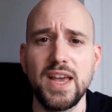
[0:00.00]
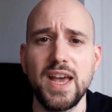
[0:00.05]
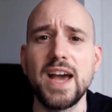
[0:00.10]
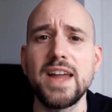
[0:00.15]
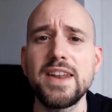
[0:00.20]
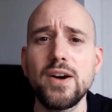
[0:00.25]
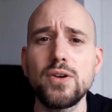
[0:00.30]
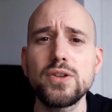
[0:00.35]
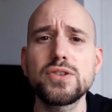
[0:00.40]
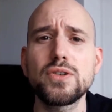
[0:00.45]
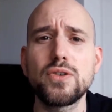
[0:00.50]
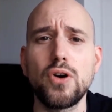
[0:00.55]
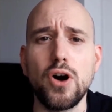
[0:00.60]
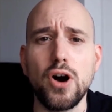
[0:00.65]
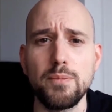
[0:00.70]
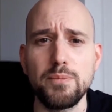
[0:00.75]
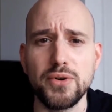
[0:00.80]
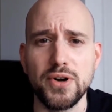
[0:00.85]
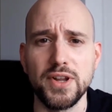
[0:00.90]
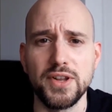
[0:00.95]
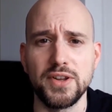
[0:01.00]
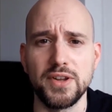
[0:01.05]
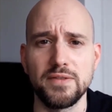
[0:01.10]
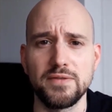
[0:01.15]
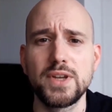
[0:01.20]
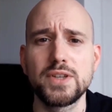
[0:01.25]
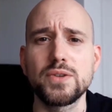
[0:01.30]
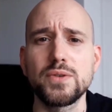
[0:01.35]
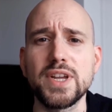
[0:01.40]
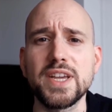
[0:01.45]
And they're also cooperative,
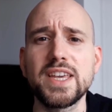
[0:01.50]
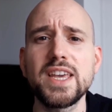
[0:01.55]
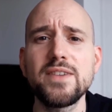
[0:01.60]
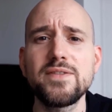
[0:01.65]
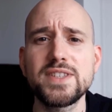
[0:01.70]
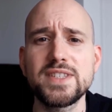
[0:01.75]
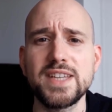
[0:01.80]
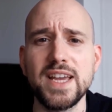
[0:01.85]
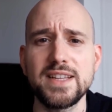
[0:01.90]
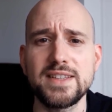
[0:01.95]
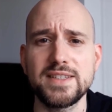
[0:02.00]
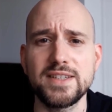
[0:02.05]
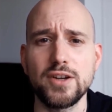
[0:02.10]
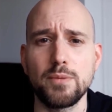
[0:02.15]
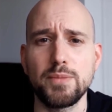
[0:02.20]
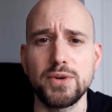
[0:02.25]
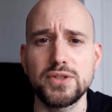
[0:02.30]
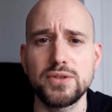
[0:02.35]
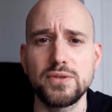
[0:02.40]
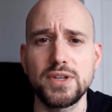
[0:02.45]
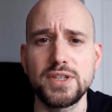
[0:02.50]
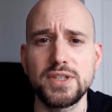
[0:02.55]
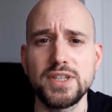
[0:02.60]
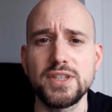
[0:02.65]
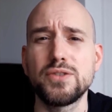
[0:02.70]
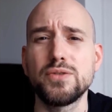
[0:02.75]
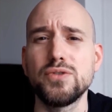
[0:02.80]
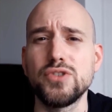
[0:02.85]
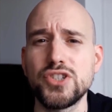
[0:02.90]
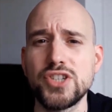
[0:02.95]
so they give states the opportunity
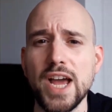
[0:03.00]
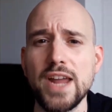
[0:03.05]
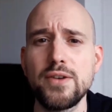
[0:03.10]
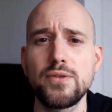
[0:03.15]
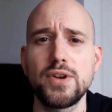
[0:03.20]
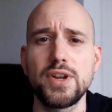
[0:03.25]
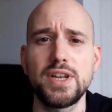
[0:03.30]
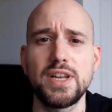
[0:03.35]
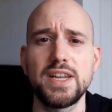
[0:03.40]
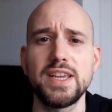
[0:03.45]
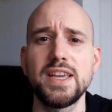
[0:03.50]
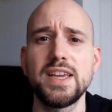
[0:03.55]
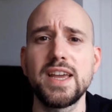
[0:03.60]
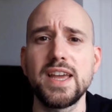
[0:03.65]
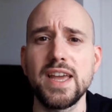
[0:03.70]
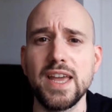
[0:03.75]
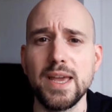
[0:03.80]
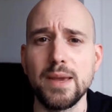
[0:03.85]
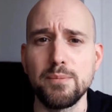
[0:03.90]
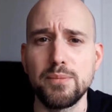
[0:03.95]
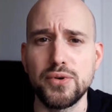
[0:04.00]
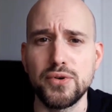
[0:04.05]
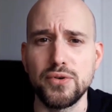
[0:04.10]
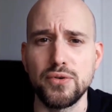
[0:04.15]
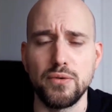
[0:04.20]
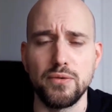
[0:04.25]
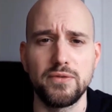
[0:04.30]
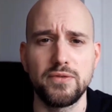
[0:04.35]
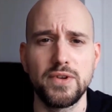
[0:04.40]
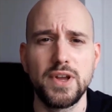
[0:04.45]
to genuinely
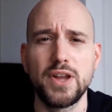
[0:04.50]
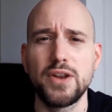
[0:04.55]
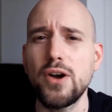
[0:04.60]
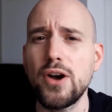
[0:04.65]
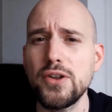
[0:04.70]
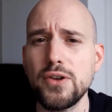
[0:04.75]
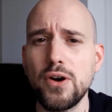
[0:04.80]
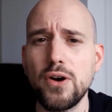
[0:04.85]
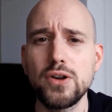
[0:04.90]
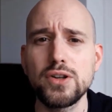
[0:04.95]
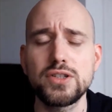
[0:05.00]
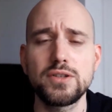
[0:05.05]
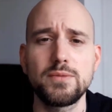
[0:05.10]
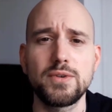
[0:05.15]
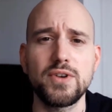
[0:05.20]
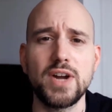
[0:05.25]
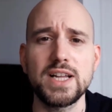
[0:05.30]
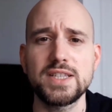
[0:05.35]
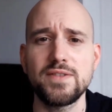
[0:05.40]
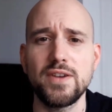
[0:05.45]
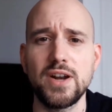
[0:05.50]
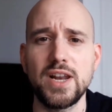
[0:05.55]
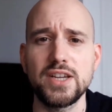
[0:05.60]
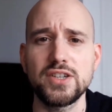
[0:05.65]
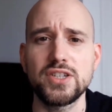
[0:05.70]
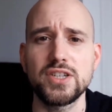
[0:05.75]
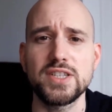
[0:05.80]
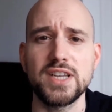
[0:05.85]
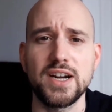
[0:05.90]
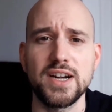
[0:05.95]
improve. Not all human rights
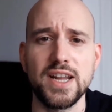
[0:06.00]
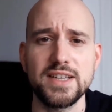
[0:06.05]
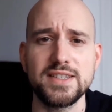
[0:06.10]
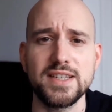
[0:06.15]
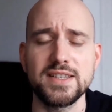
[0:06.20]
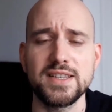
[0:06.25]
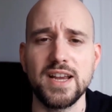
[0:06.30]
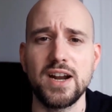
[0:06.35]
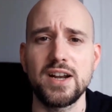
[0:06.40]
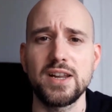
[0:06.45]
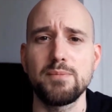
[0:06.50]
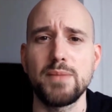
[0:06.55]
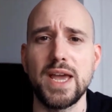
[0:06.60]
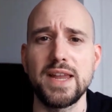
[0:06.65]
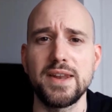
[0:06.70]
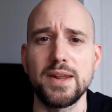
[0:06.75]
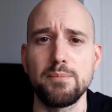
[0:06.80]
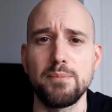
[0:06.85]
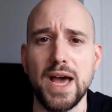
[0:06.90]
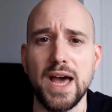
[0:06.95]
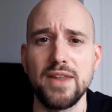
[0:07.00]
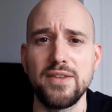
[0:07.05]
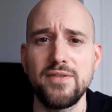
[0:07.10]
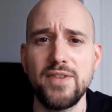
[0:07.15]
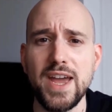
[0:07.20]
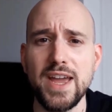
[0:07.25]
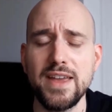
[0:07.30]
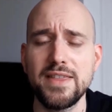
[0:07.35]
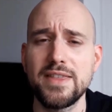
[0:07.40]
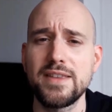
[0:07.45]
violations are necessarily made in bad
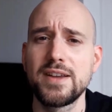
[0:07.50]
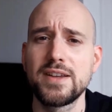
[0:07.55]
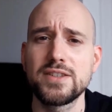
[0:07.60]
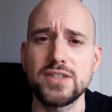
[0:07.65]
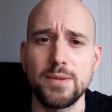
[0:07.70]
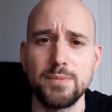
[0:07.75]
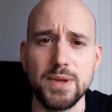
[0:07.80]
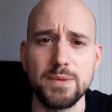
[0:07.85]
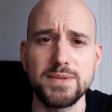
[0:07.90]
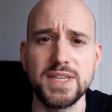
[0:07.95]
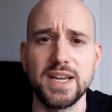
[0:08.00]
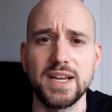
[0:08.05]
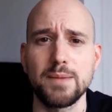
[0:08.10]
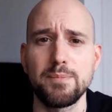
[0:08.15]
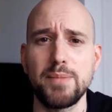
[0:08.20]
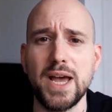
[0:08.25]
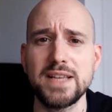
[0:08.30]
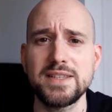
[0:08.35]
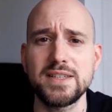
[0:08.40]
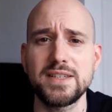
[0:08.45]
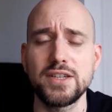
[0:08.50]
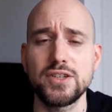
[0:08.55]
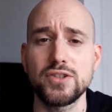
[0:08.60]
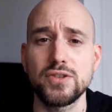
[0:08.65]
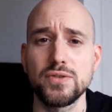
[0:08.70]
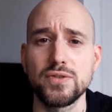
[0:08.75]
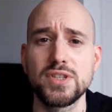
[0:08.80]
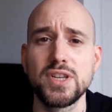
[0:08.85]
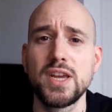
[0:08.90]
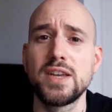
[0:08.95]
faith. Sometimes they're capacity
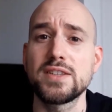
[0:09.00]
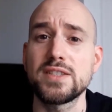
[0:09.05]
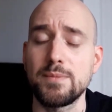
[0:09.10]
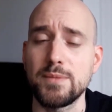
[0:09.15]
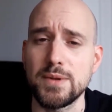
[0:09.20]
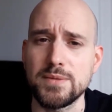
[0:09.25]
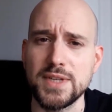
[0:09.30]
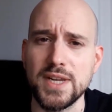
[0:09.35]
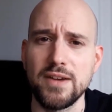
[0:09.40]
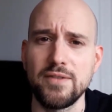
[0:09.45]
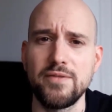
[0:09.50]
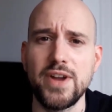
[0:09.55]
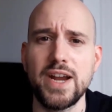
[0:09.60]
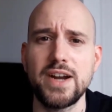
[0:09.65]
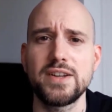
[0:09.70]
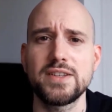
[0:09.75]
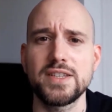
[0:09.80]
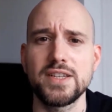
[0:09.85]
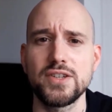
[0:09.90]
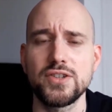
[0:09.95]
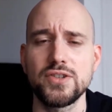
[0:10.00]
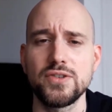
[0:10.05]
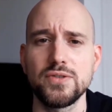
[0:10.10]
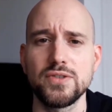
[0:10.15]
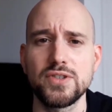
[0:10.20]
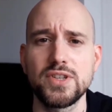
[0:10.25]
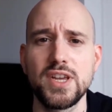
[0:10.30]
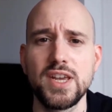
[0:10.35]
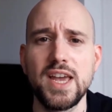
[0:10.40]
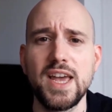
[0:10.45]
issues, sometimes they're awareness
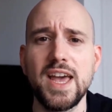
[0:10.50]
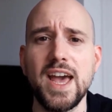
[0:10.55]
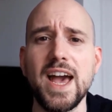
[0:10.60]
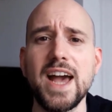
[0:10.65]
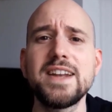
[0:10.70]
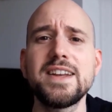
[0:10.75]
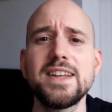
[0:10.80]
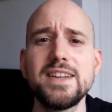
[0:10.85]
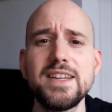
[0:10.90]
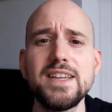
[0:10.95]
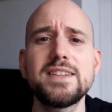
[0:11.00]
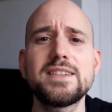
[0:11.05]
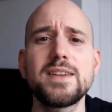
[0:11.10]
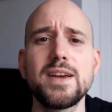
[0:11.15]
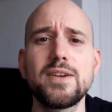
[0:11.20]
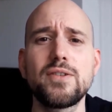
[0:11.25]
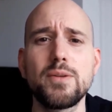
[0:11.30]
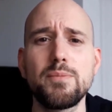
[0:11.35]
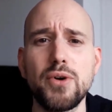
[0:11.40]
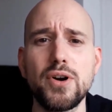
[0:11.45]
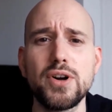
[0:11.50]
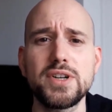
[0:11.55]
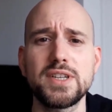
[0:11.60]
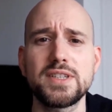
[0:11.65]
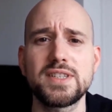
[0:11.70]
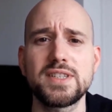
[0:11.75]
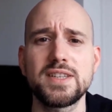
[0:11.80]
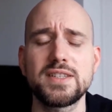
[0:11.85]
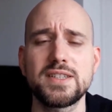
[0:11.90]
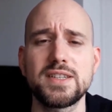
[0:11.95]
issues. And indeed, a reporting
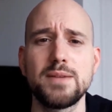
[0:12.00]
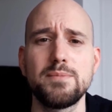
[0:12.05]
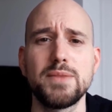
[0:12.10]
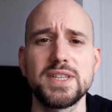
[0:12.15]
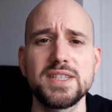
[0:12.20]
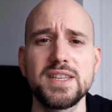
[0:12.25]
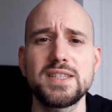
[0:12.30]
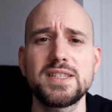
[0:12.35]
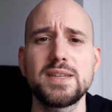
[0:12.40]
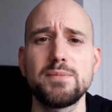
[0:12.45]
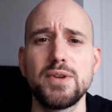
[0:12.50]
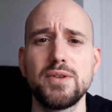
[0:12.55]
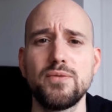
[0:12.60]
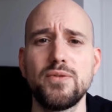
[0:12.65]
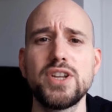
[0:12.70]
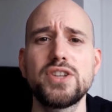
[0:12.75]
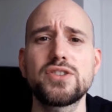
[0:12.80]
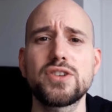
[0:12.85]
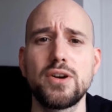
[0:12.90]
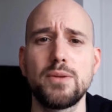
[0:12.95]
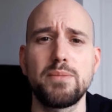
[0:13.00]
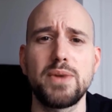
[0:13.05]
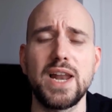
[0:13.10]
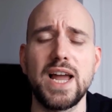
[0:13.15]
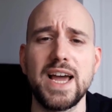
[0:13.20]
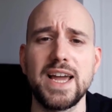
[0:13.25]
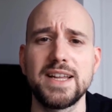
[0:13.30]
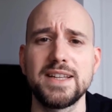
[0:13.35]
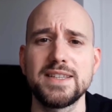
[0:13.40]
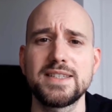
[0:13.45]
system, a system in which
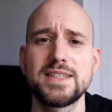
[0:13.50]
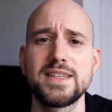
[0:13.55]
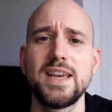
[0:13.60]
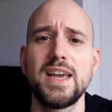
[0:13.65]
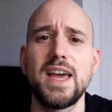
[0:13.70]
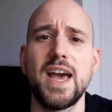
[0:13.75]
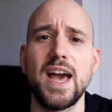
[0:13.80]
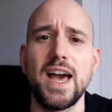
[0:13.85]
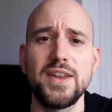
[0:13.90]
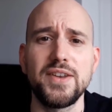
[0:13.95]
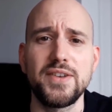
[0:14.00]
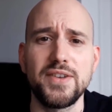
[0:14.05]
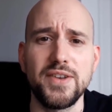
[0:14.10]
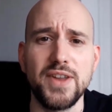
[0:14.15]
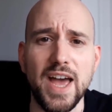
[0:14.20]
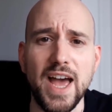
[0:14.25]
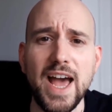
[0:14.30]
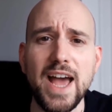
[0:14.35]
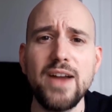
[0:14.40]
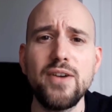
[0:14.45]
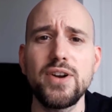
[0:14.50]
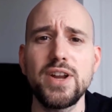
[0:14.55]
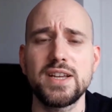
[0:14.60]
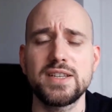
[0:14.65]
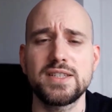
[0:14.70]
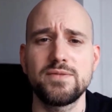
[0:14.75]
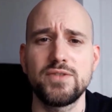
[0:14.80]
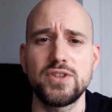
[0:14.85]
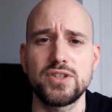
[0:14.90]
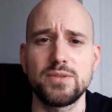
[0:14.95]
compliance and the
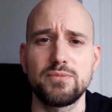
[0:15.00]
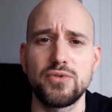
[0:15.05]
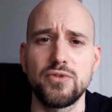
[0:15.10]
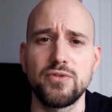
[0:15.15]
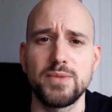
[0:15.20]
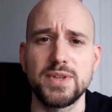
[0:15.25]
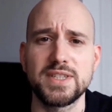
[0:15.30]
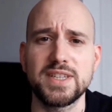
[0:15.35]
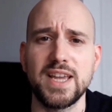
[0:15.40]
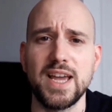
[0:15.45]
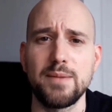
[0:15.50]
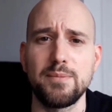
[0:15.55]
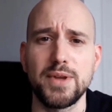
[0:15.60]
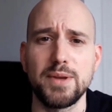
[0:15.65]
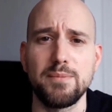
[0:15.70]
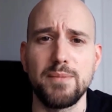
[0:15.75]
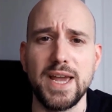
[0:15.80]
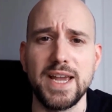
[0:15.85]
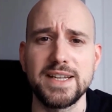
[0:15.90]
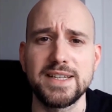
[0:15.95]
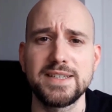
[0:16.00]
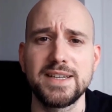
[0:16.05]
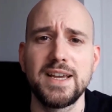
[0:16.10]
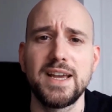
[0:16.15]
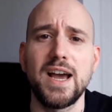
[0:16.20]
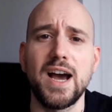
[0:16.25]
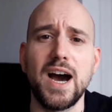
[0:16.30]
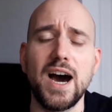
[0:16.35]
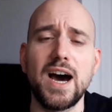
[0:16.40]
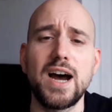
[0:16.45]
areas in which improvements can be made
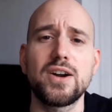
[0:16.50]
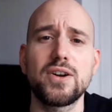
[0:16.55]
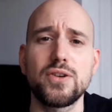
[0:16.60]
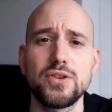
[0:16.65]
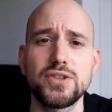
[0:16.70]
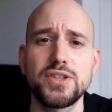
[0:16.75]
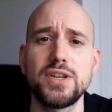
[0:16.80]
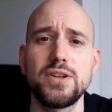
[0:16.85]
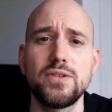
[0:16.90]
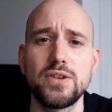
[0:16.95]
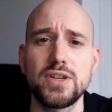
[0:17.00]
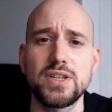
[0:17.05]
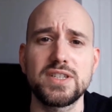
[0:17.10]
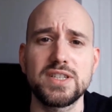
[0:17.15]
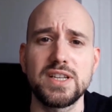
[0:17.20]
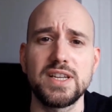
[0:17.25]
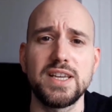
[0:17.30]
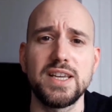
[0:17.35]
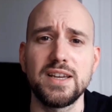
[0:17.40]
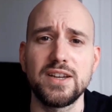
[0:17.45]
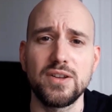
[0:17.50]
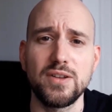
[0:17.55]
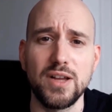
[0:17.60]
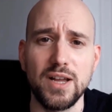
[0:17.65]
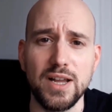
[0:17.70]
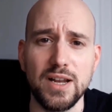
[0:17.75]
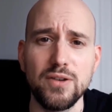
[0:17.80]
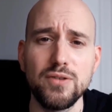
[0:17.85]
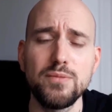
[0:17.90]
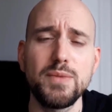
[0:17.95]
are continuously
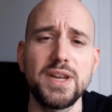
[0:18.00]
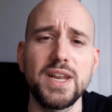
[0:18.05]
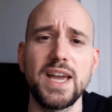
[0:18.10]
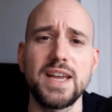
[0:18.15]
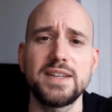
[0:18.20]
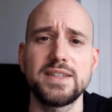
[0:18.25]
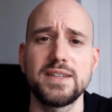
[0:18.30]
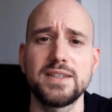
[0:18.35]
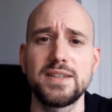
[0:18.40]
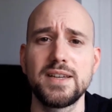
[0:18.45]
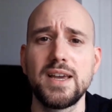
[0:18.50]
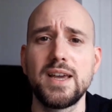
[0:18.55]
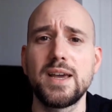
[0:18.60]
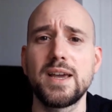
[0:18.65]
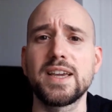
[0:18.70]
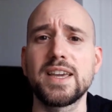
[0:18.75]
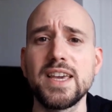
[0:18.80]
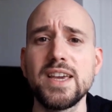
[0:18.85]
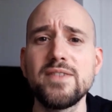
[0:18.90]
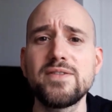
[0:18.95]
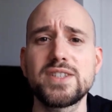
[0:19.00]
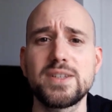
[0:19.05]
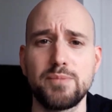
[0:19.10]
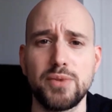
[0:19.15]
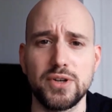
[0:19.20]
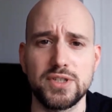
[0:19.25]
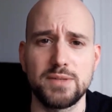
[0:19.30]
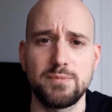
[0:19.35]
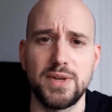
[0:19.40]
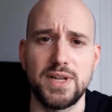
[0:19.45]
illuminated, gives the
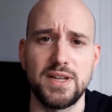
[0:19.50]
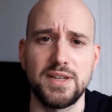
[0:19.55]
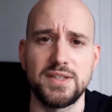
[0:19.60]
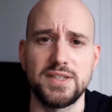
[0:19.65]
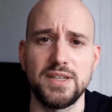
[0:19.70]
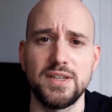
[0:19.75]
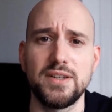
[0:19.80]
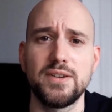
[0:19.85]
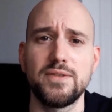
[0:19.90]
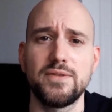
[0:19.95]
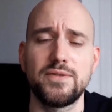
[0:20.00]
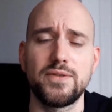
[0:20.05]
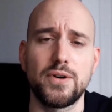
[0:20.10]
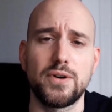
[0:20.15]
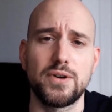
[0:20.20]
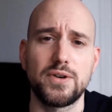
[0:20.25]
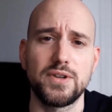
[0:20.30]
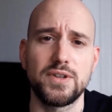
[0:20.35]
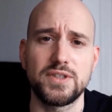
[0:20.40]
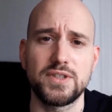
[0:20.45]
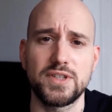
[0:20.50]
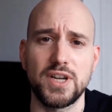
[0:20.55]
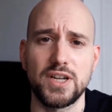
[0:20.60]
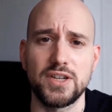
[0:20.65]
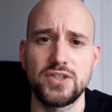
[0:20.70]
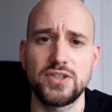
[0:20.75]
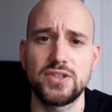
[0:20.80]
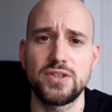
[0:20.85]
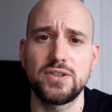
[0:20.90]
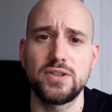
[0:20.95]
possibility for
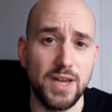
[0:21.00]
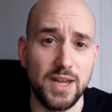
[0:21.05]
such